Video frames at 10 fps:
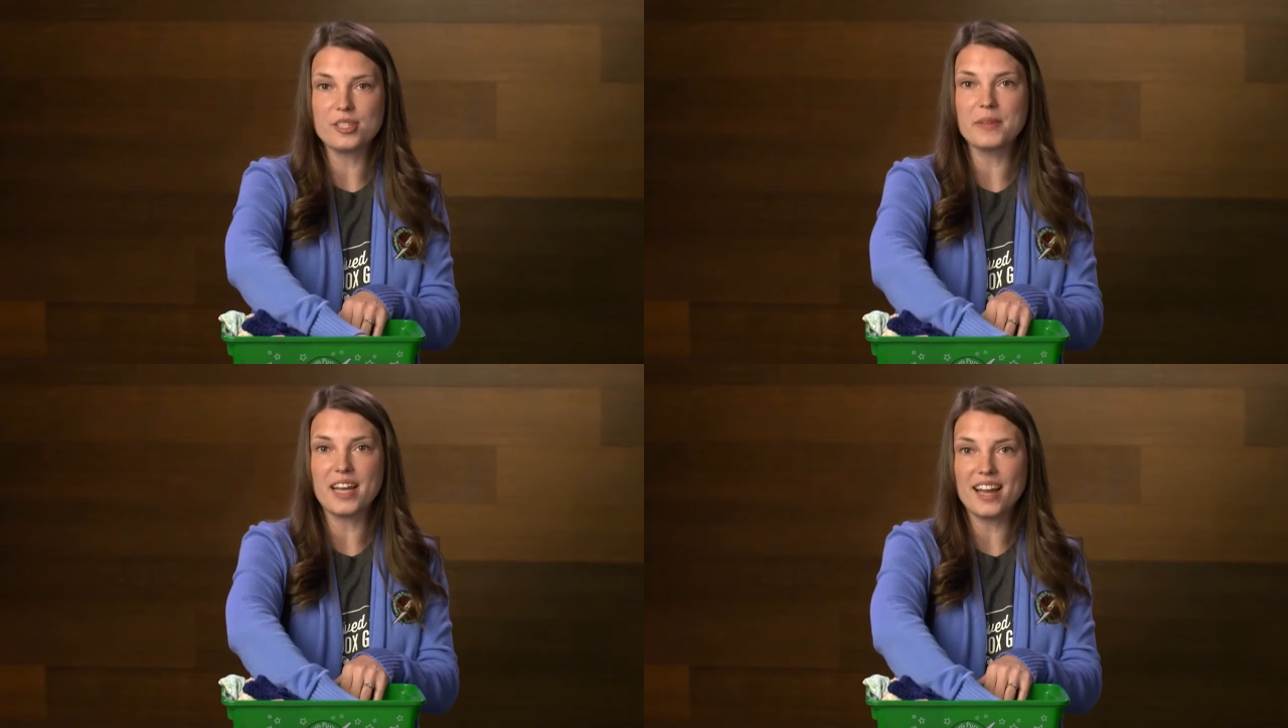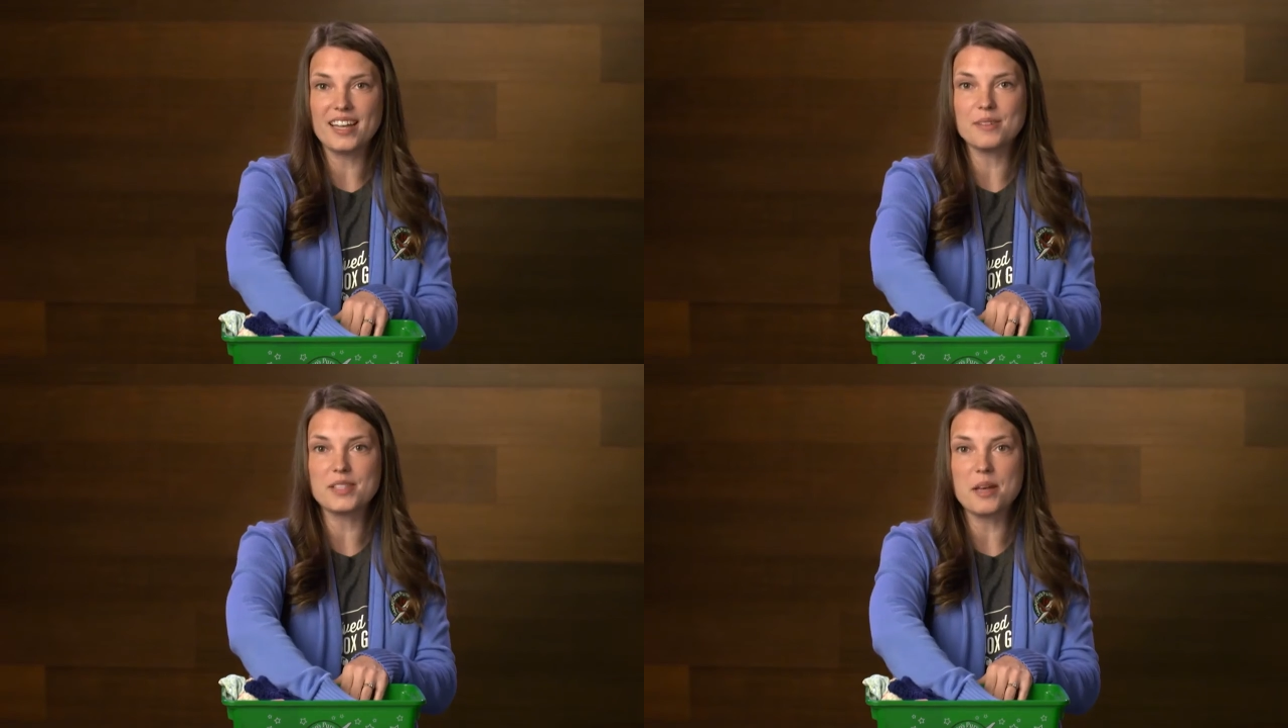some of the
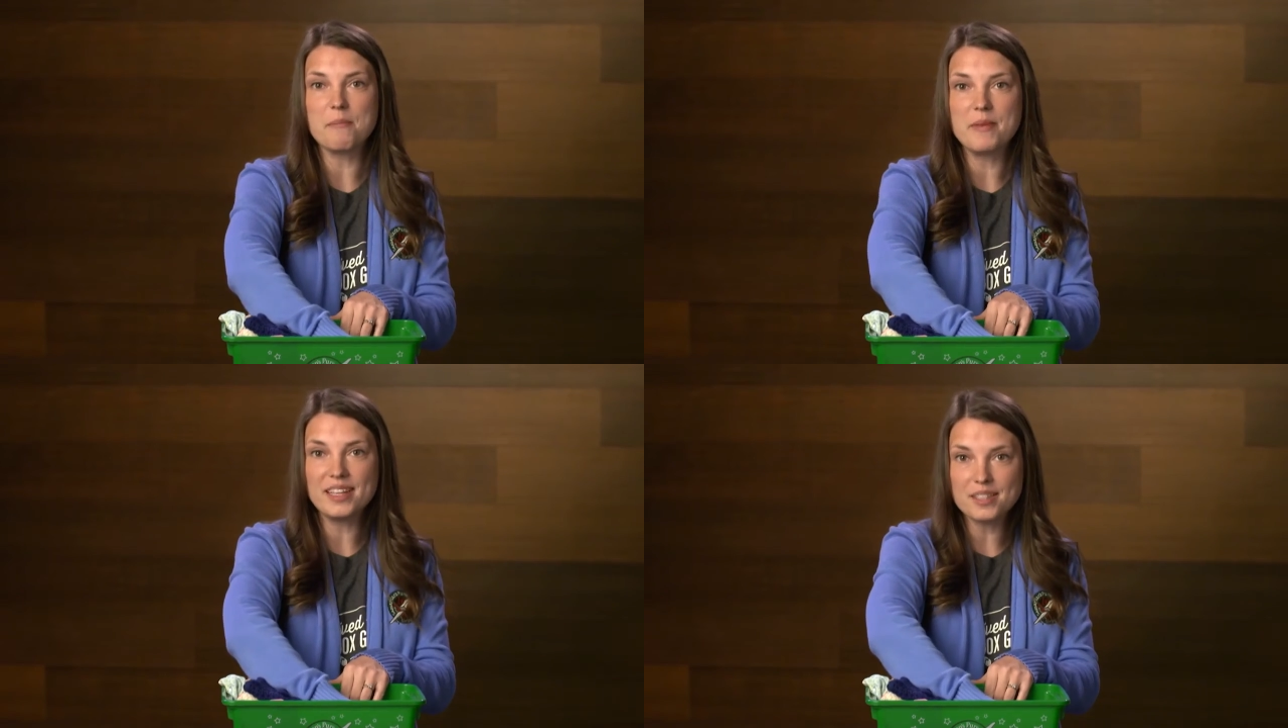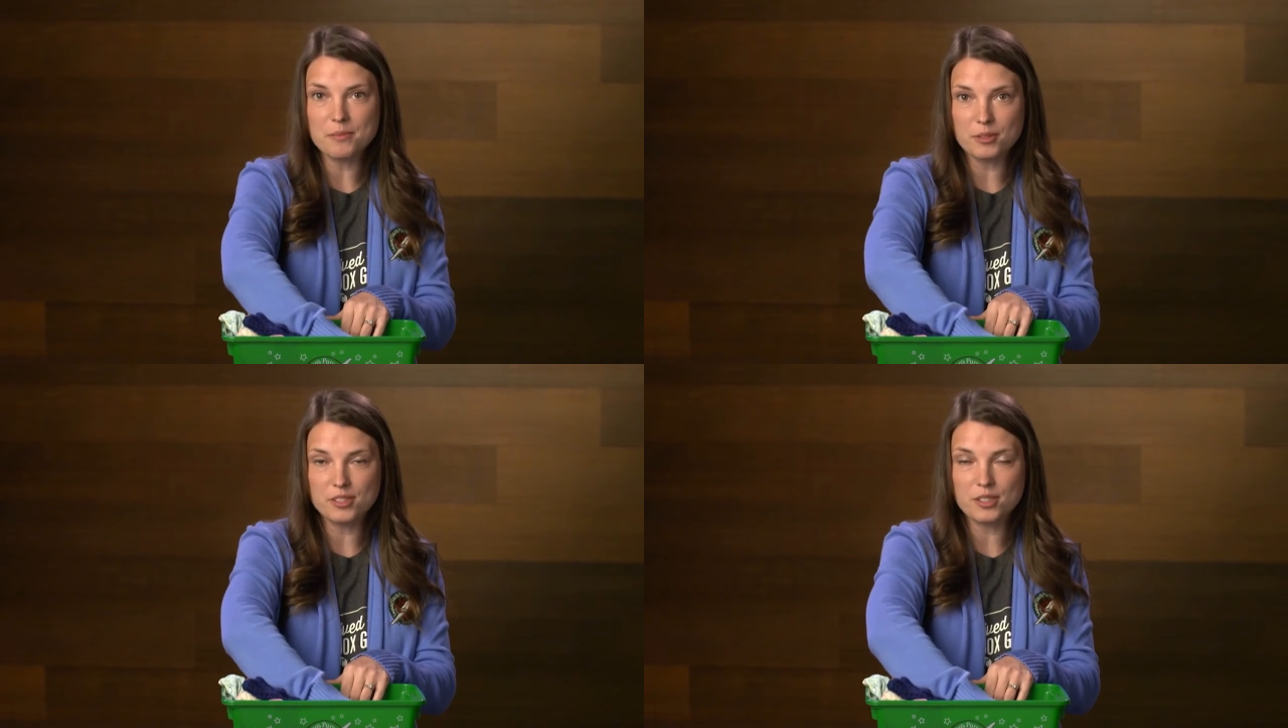items that meant the
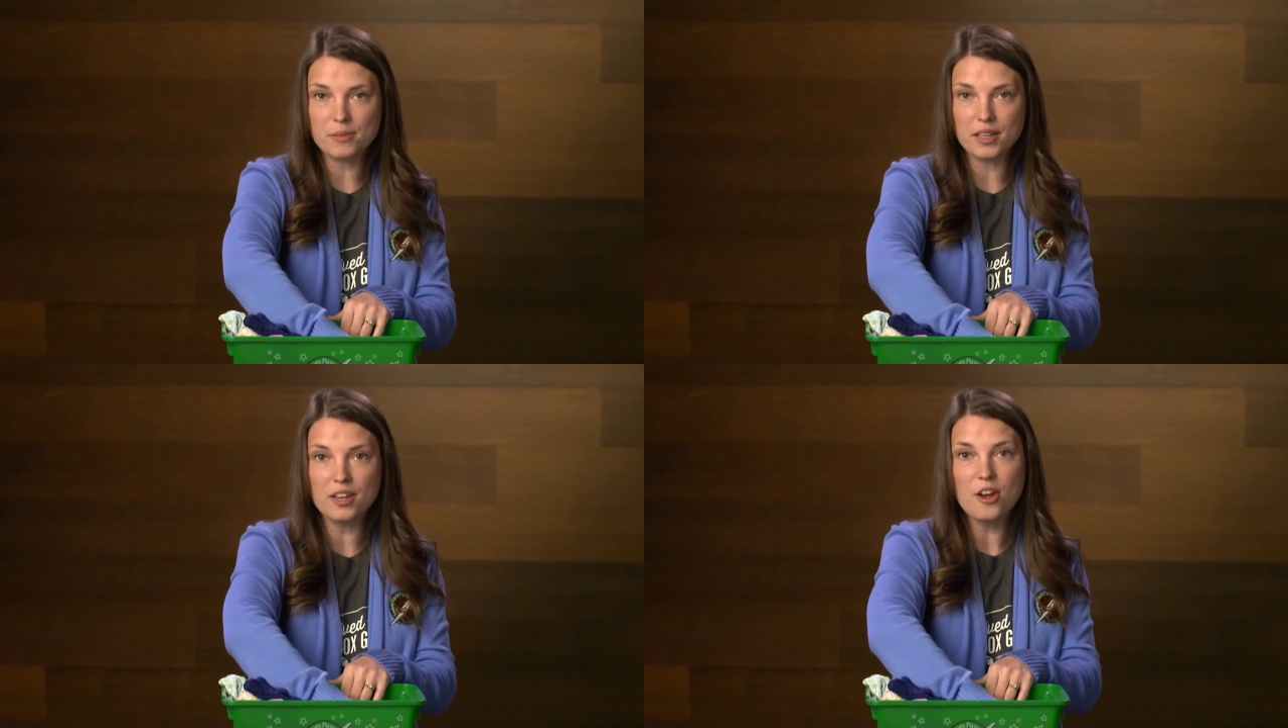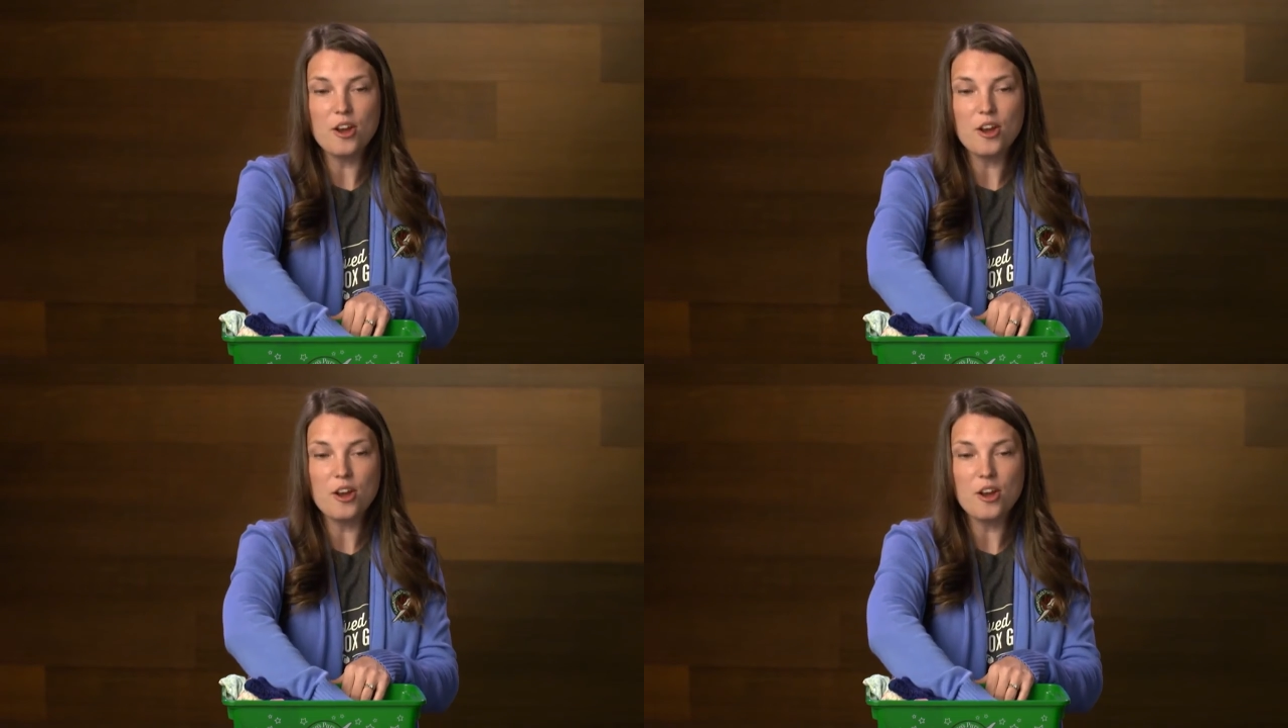most to me